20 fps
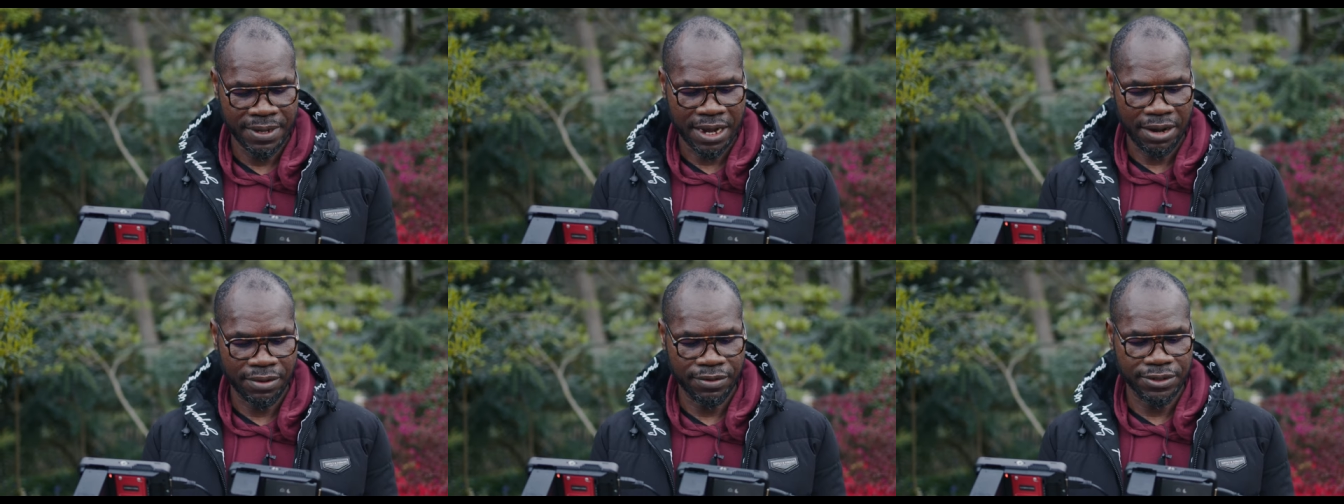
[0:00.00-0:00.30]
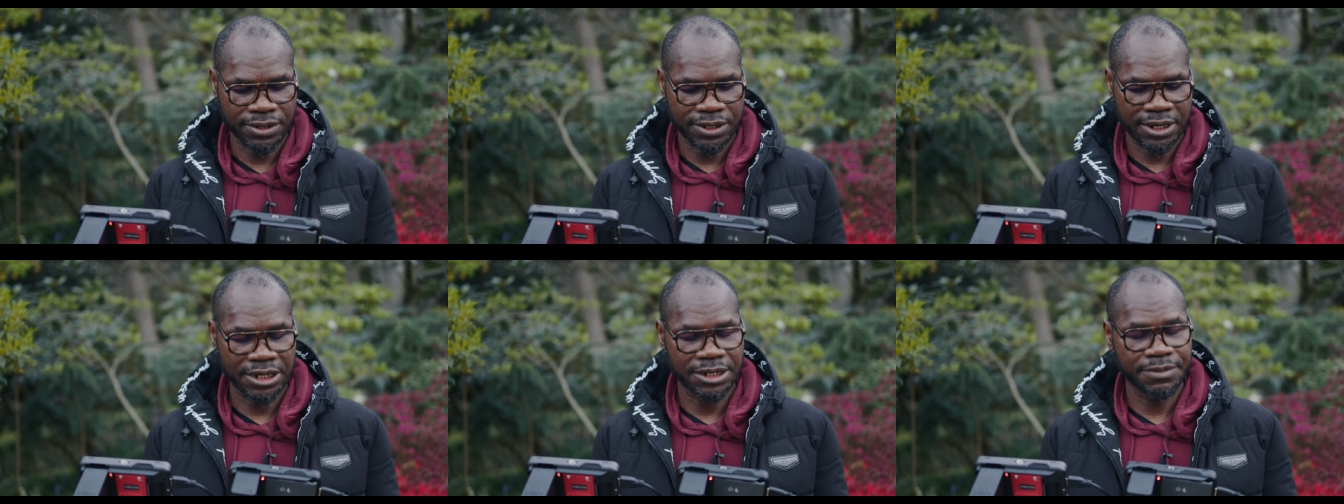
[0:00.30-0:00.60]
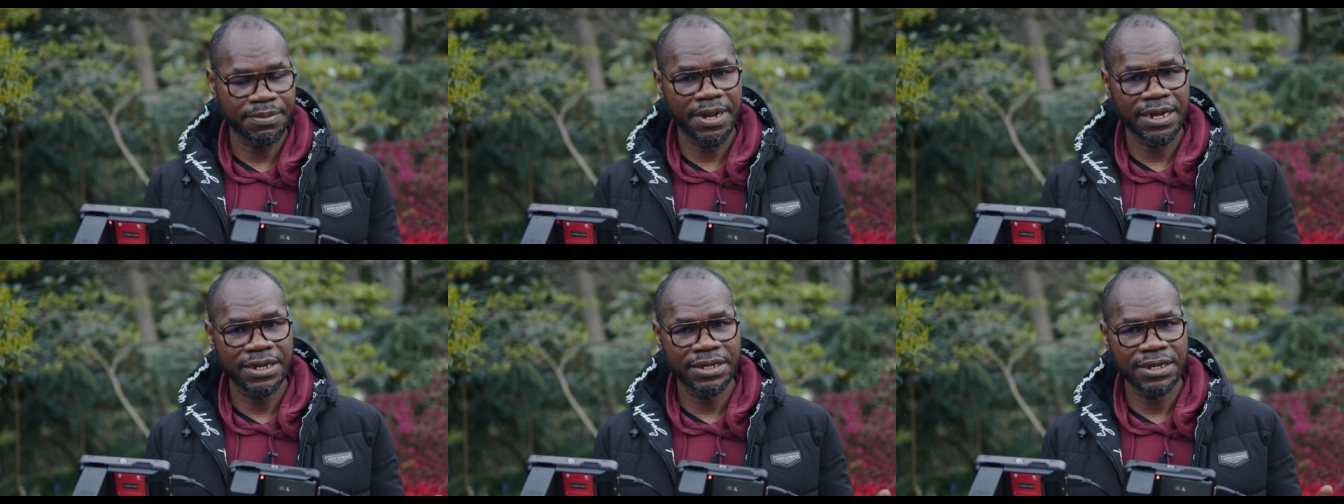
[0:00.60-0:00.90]
I was
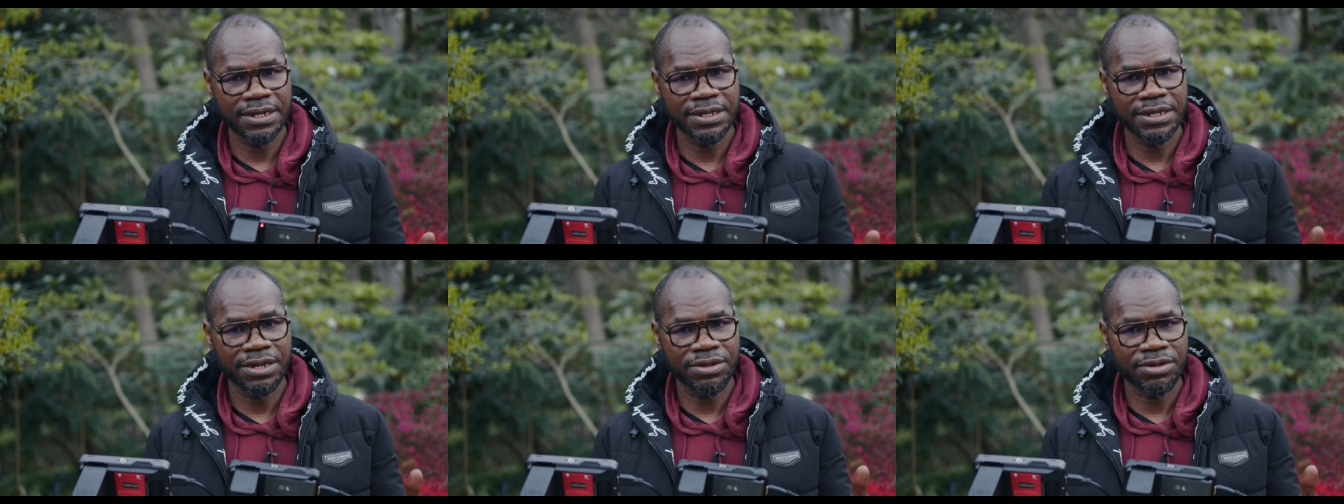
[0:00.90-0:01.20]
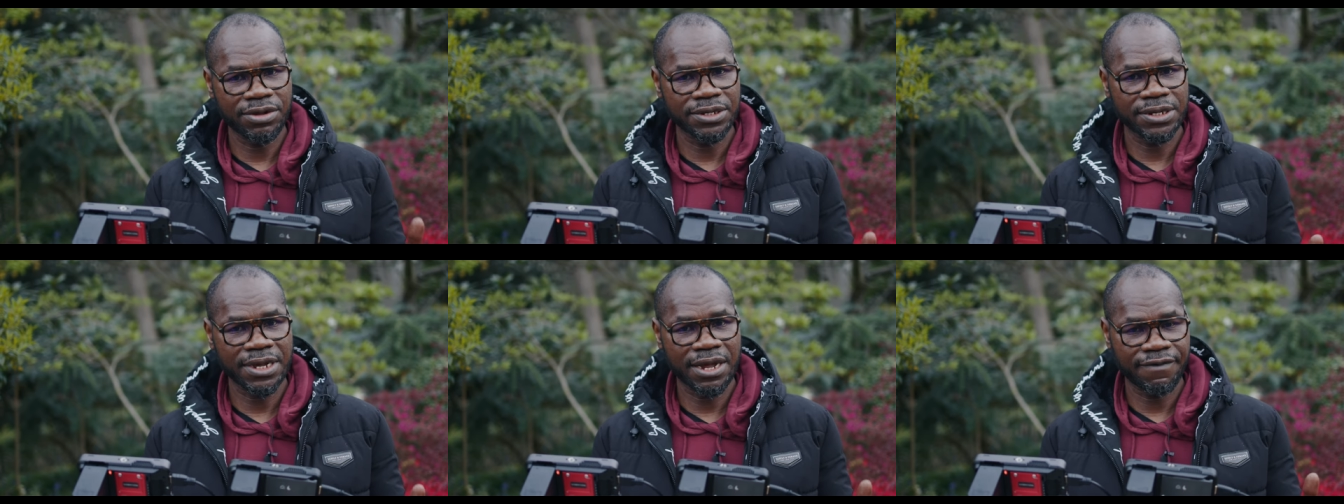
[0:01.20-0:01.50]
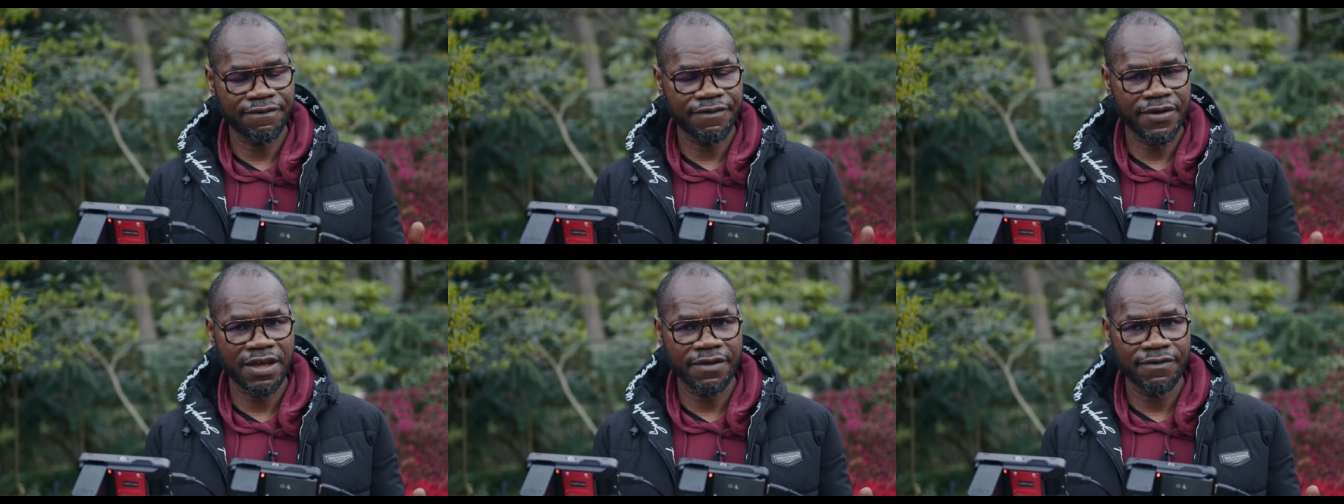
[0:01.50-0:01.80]
expecting the EOS
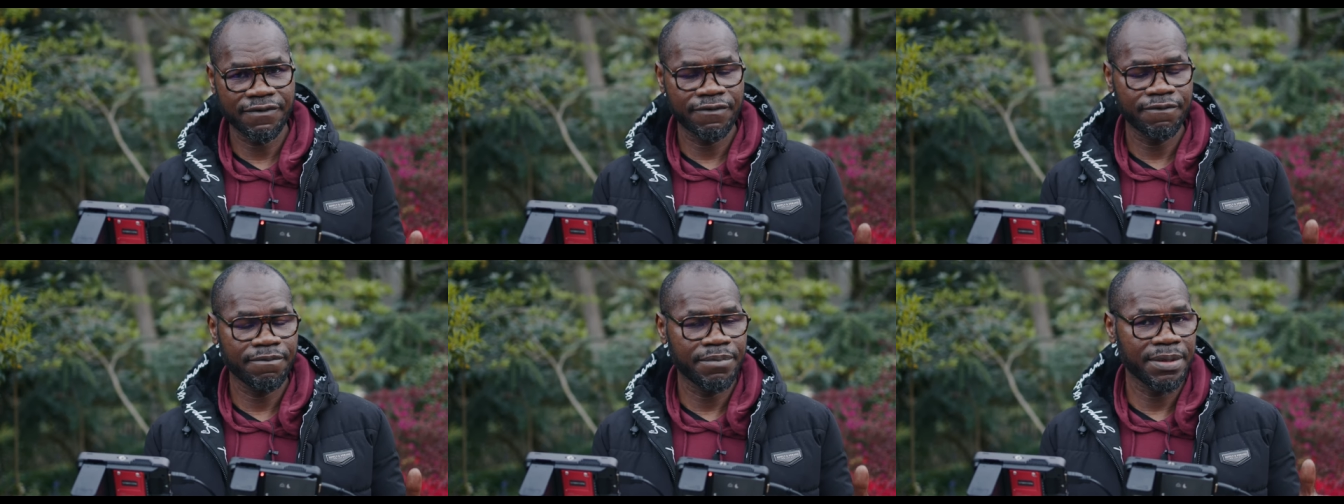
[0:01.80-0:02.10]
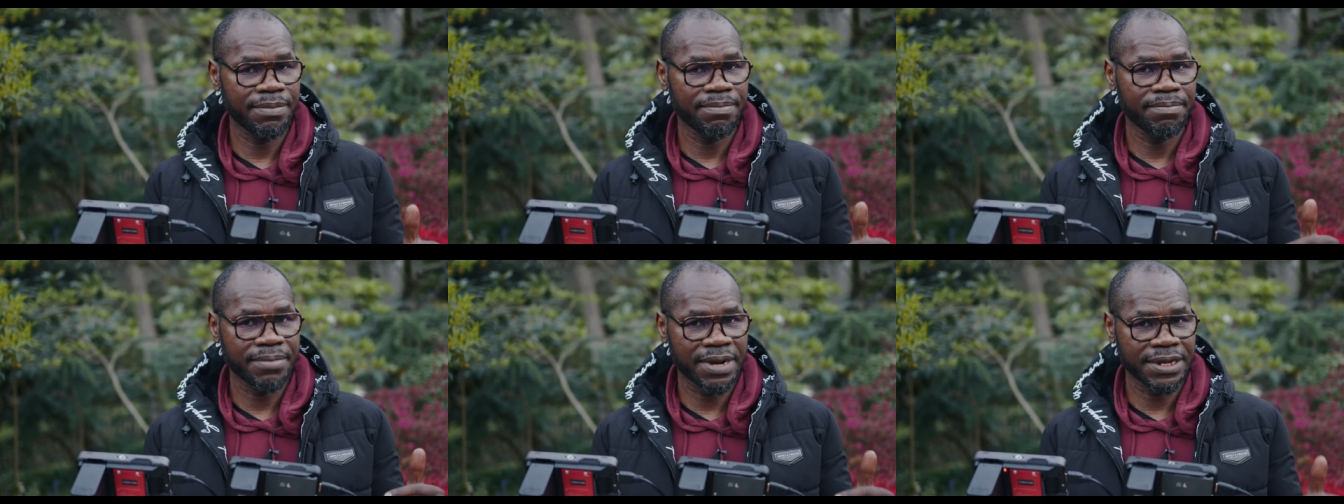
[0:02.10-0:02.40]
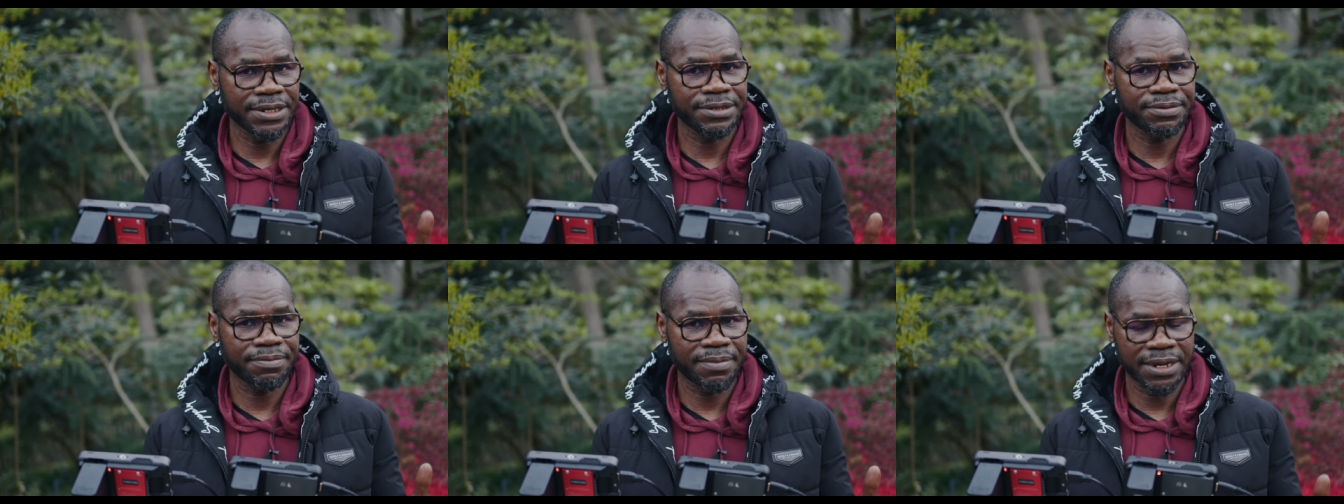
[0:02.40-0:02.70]
R5 would be
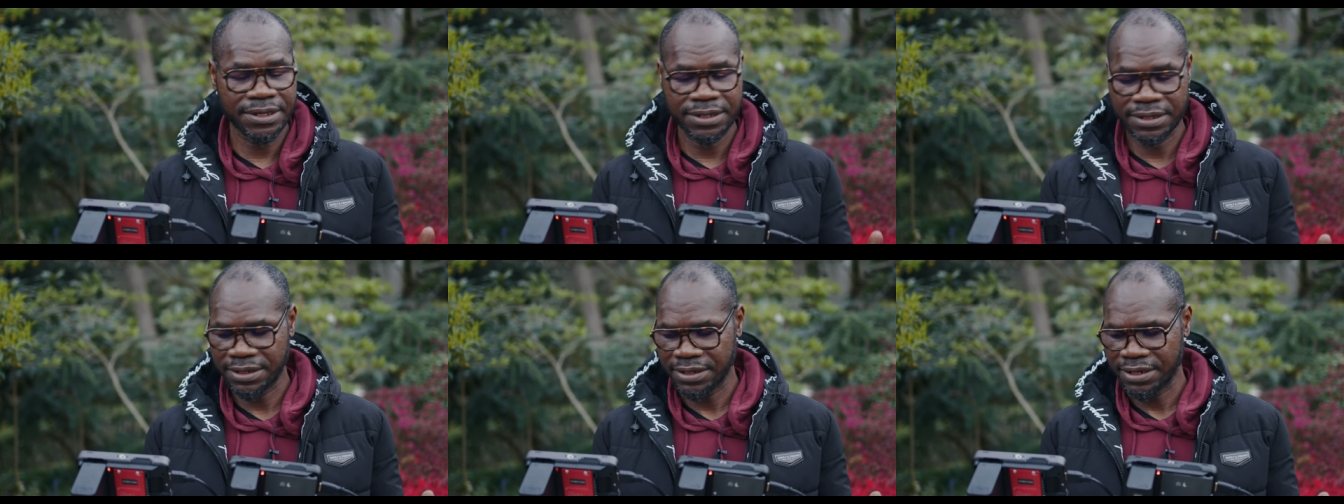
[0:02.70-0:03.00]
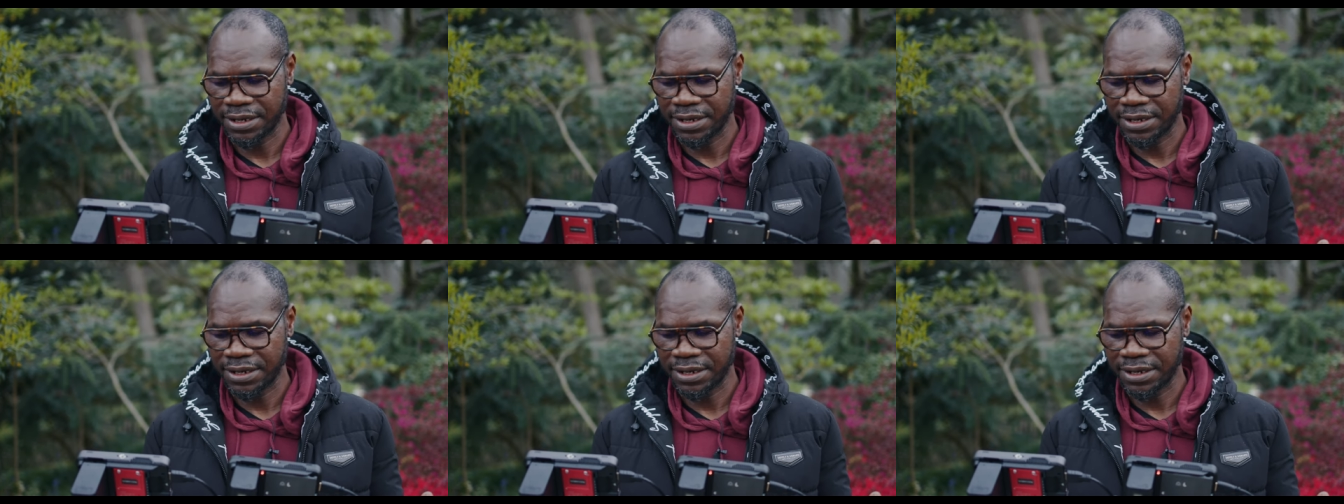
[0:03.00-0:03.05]
much, much